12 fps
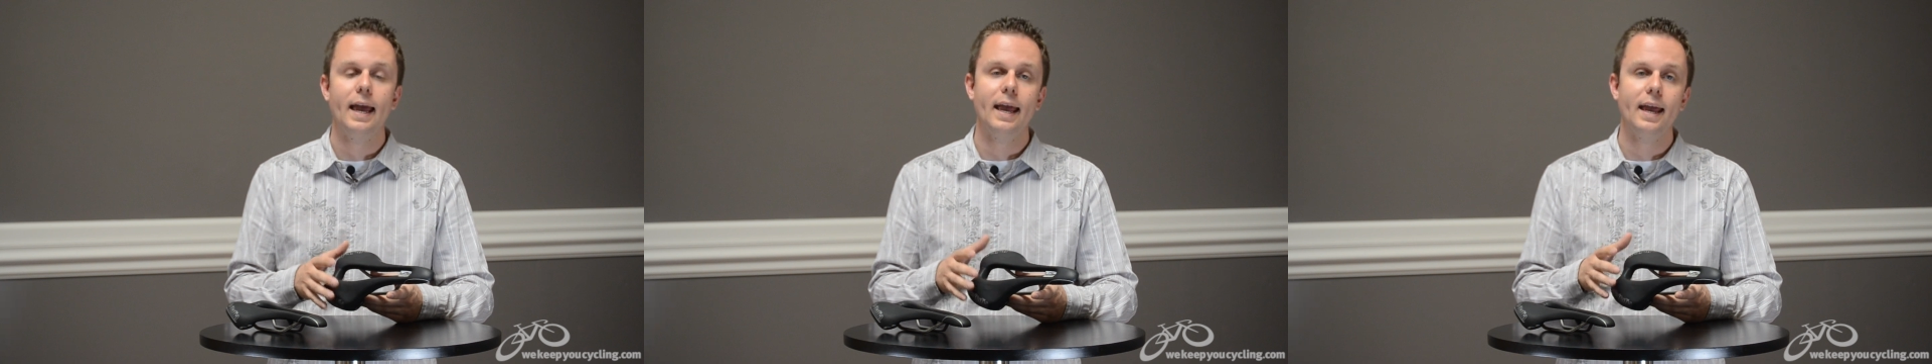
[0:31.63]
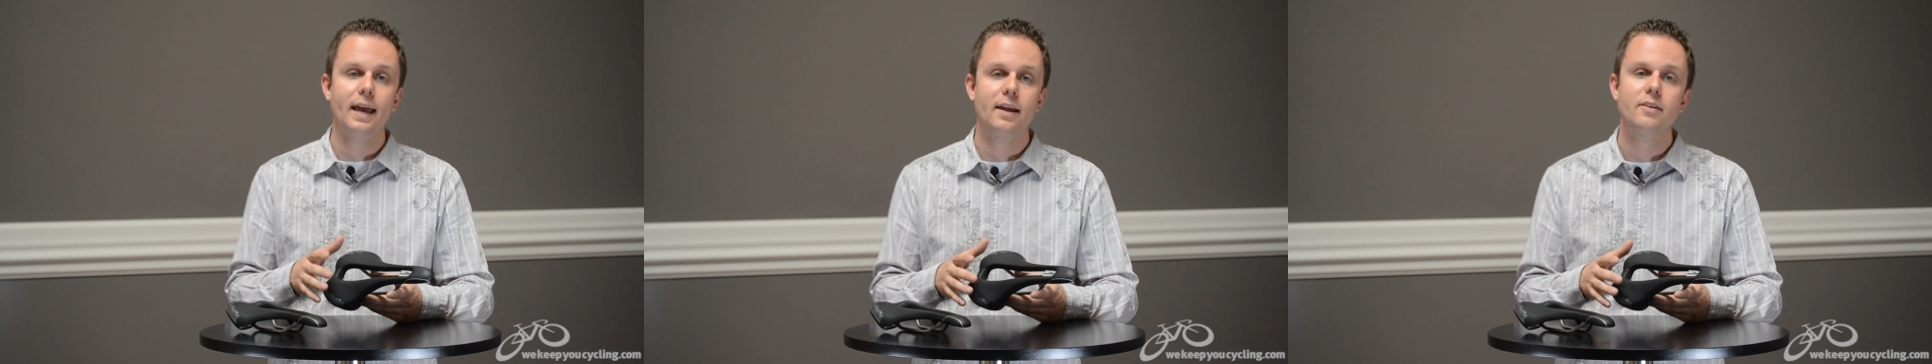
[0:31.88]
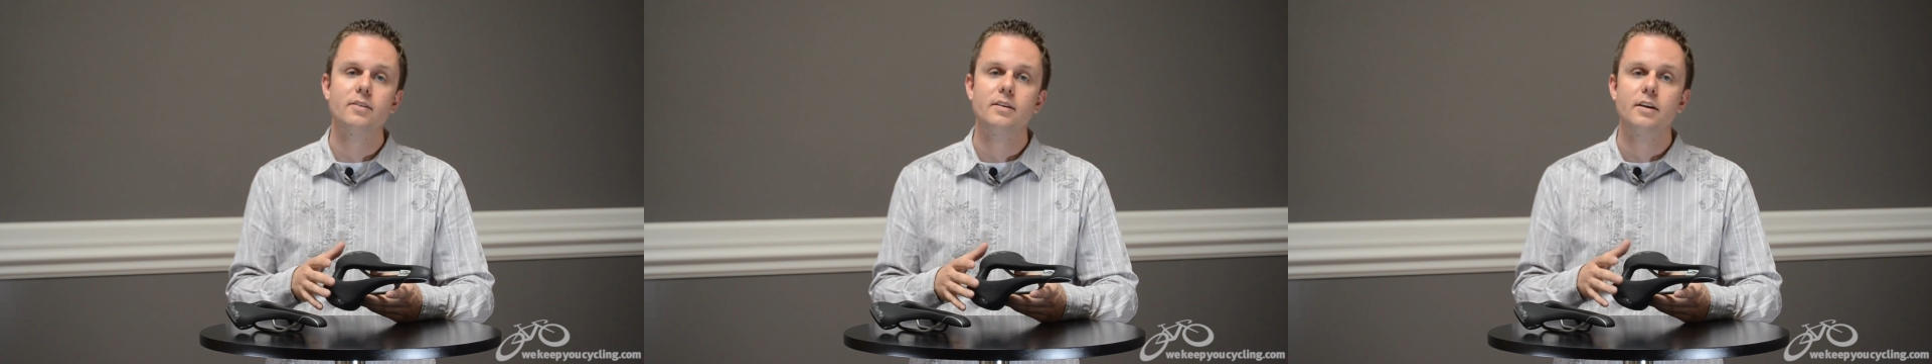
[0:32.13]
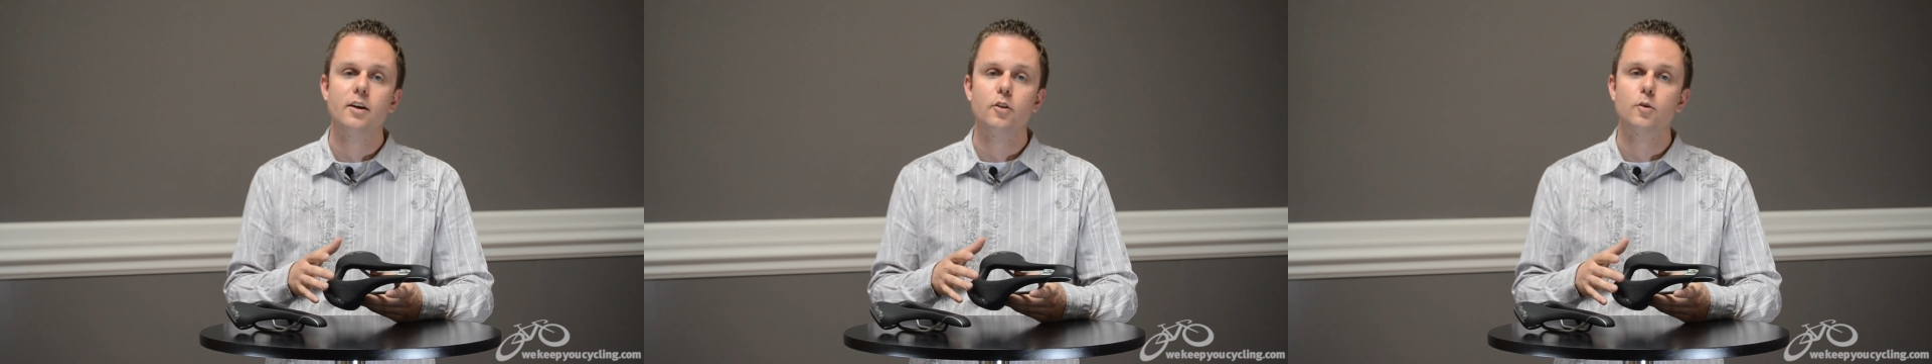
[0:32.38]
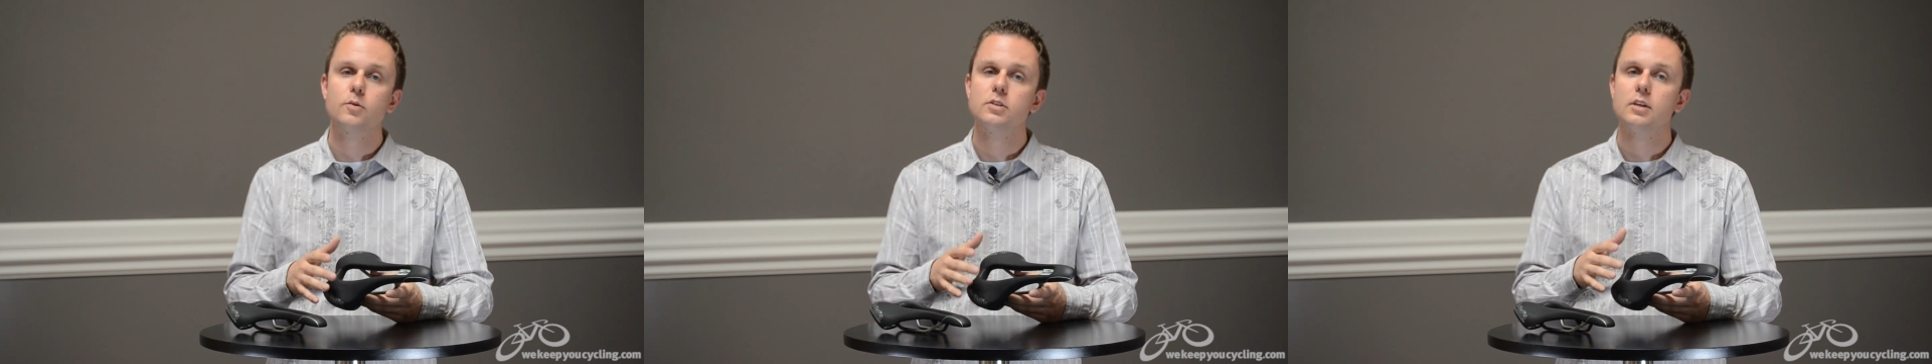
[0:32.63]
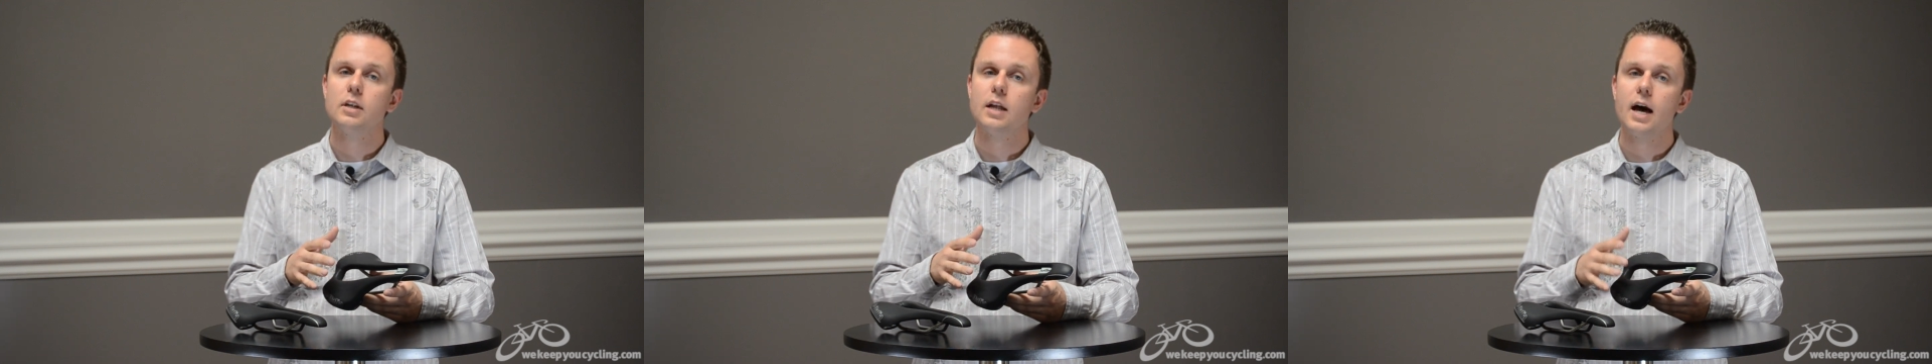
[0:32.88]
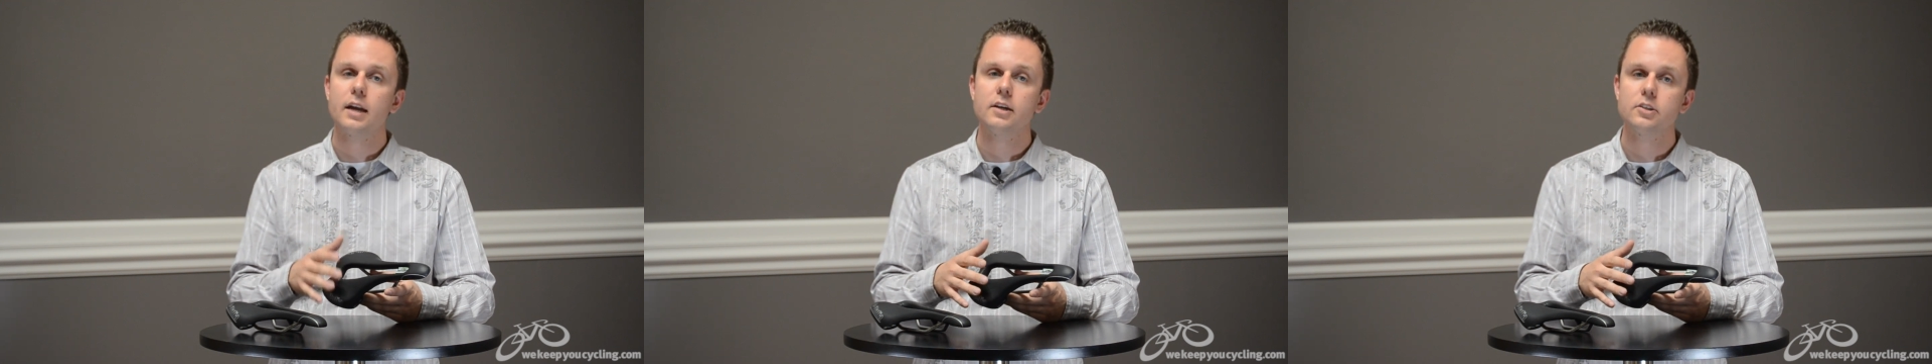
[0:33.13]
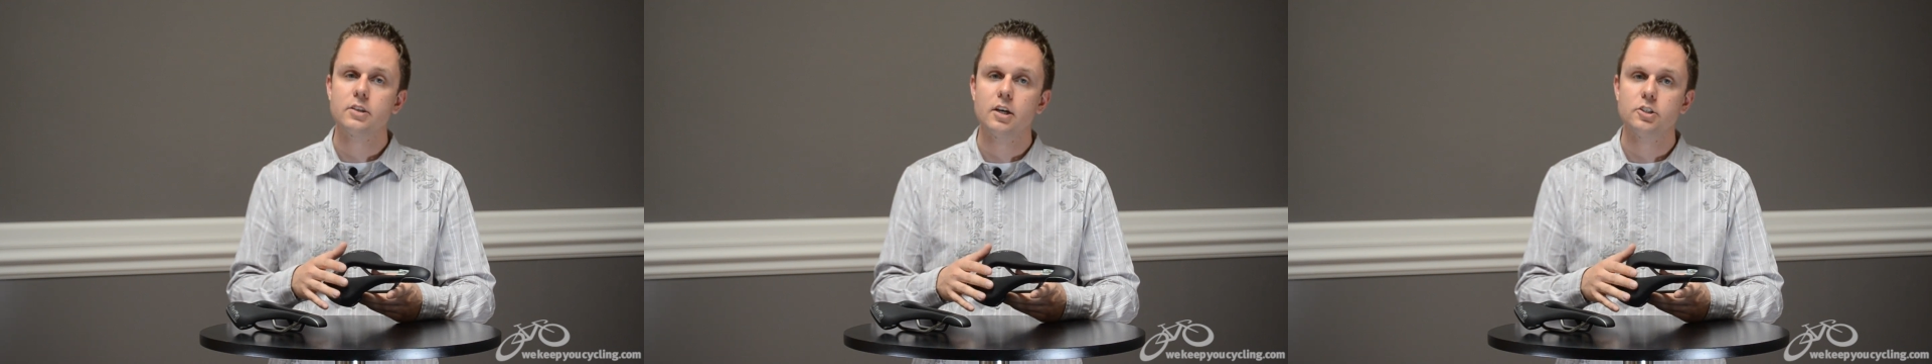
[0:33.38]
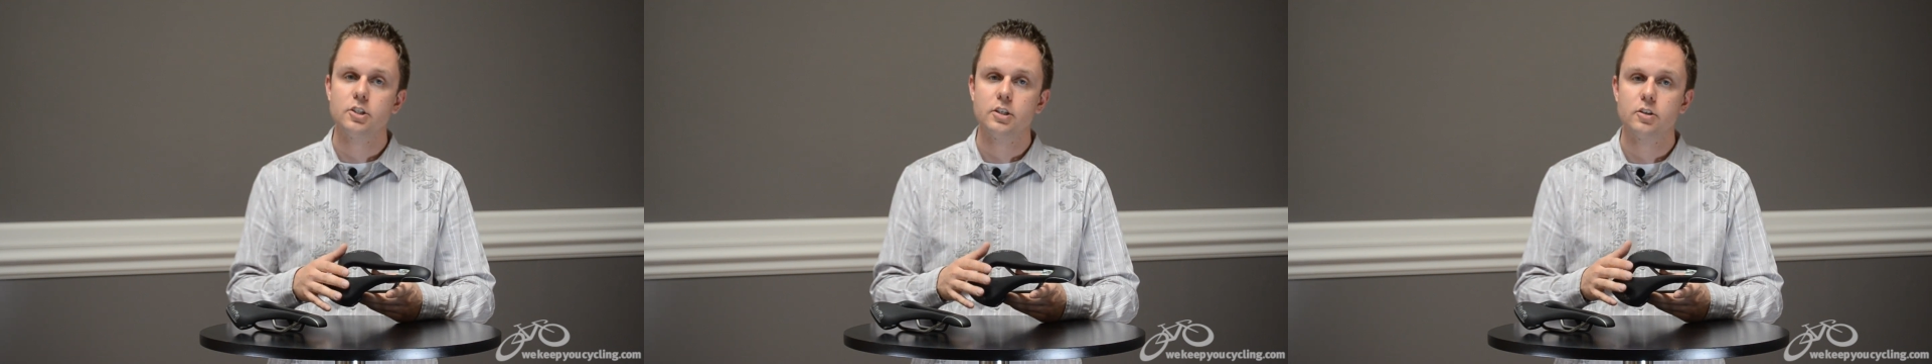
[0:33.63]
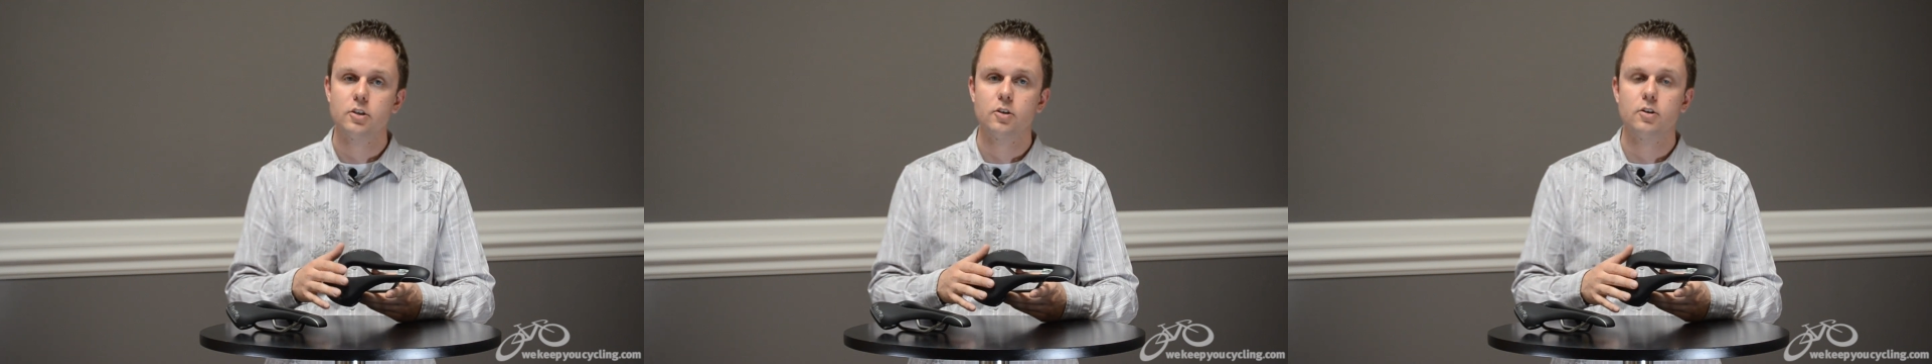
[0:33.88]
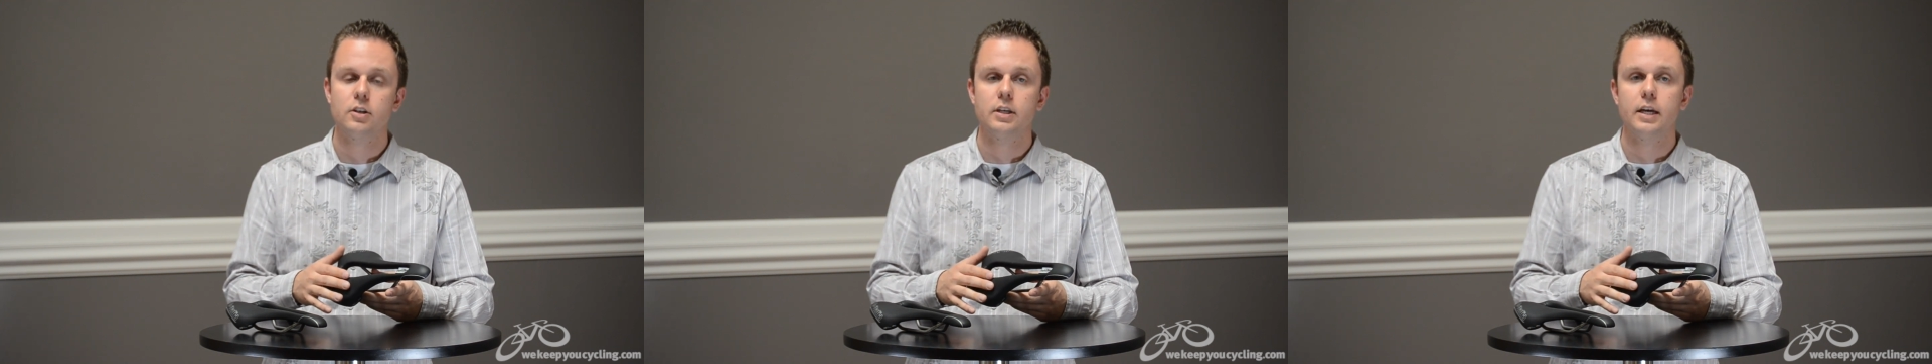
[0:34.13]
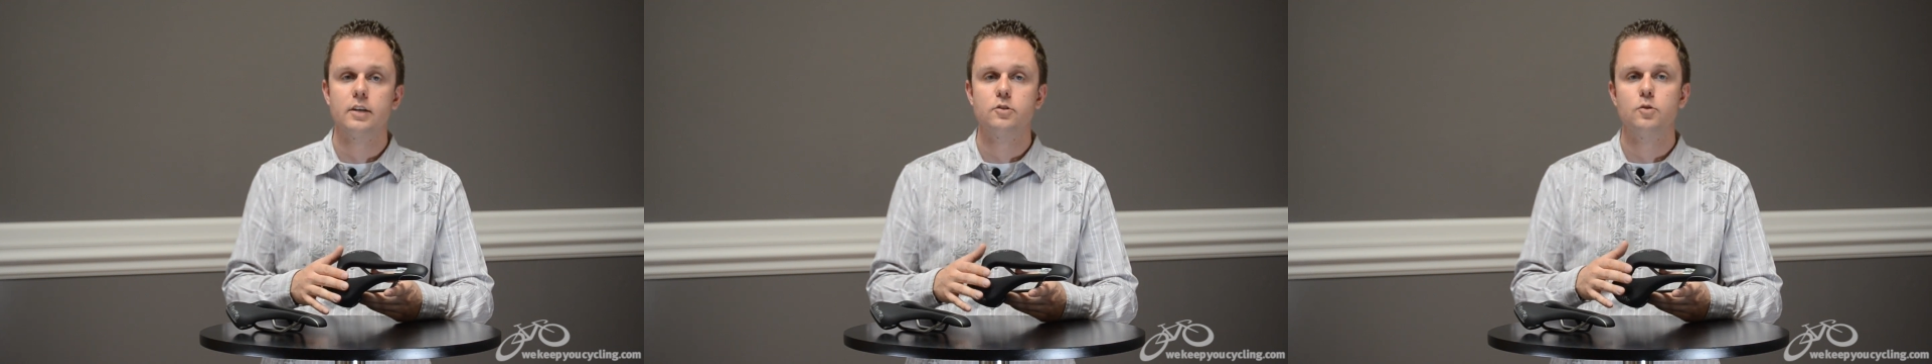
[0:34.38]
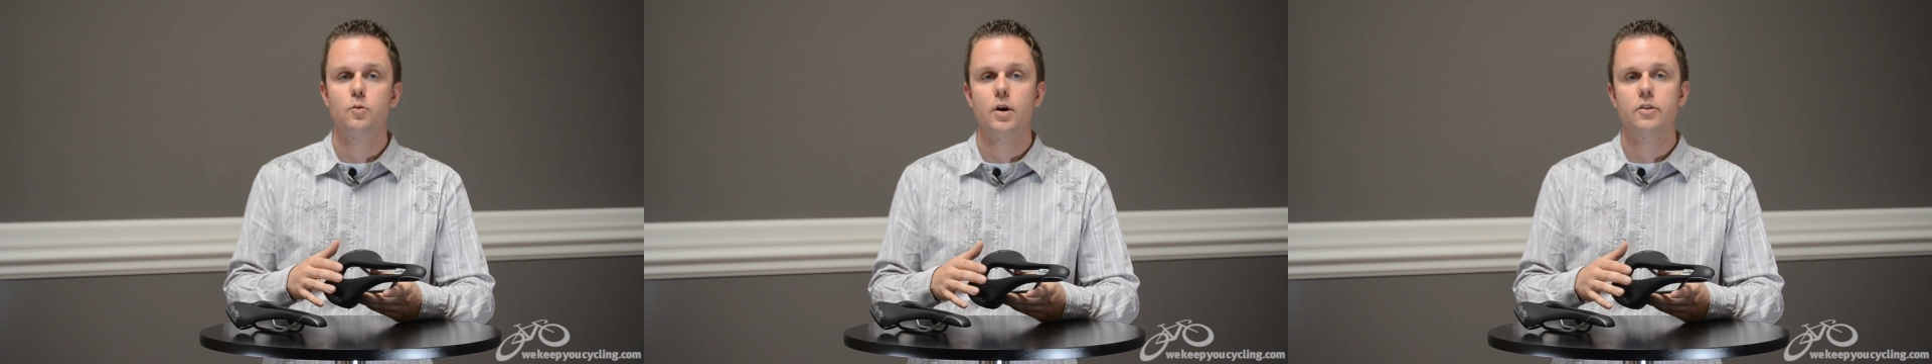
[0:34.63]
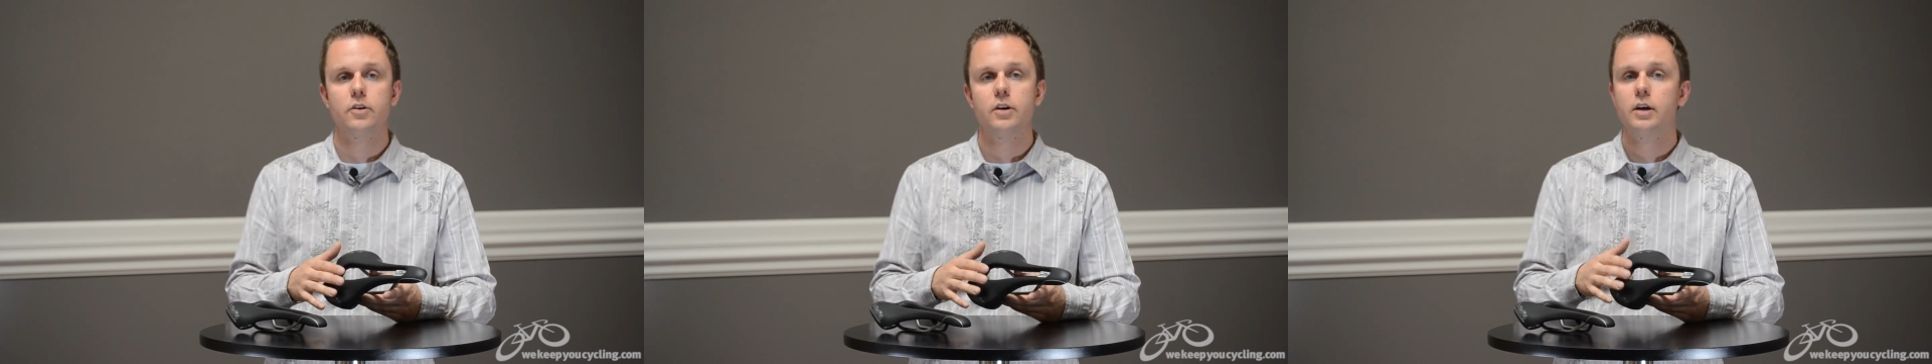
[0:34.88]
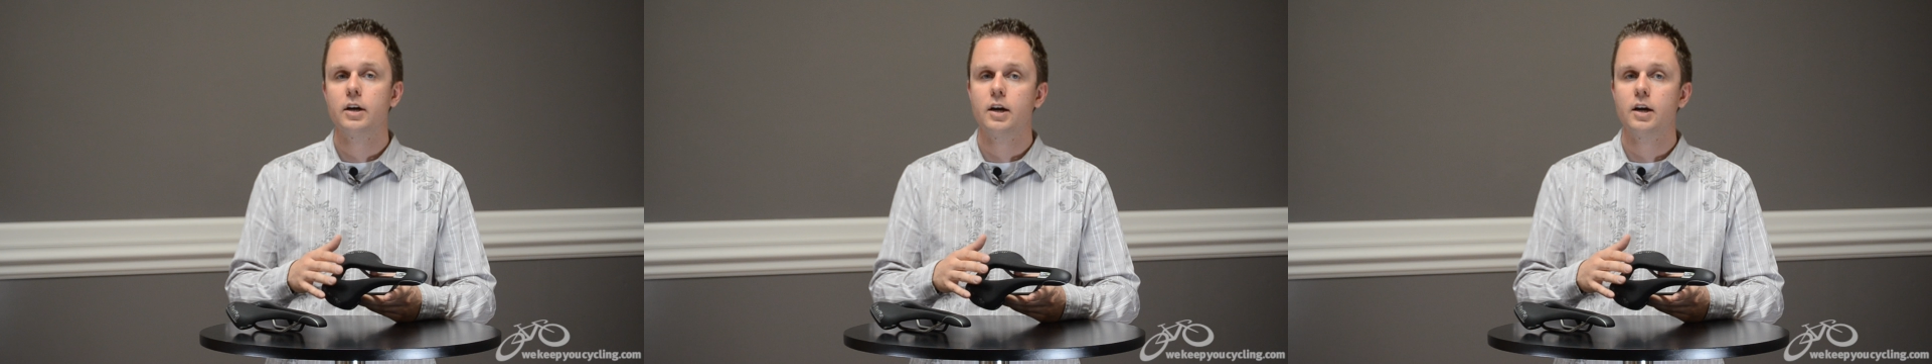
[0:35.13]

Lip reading: and there was a lot of discussion internally as to whether